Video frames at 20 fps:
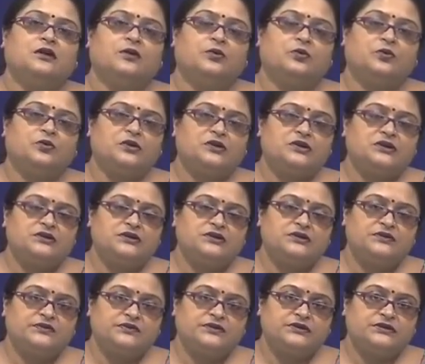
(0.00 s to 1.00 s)
what are the
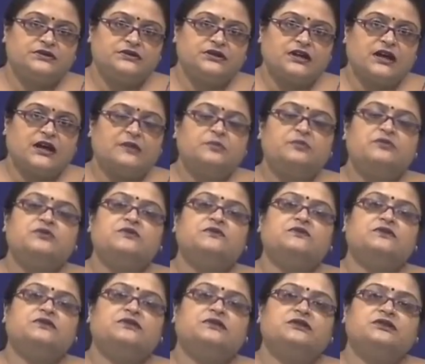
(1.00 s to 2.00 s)
different types
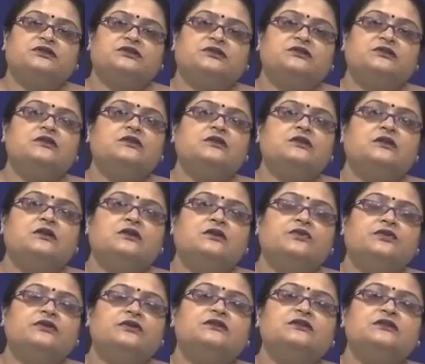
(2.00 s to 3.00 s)
of decision,
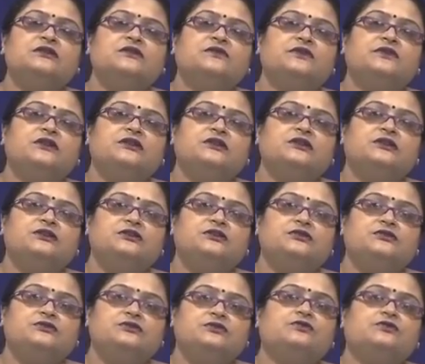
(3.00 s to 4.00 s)
firstly we need
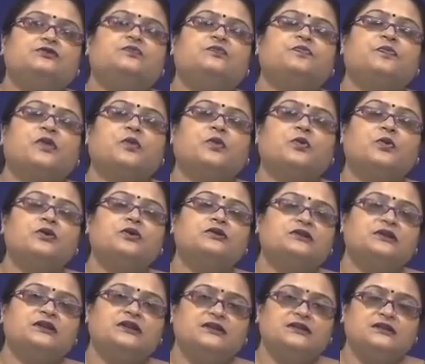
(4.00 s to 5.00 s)
to know
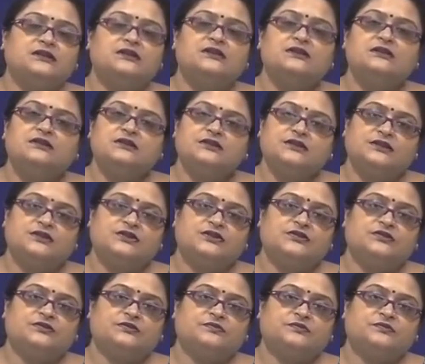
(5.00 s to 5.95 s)
what is a decision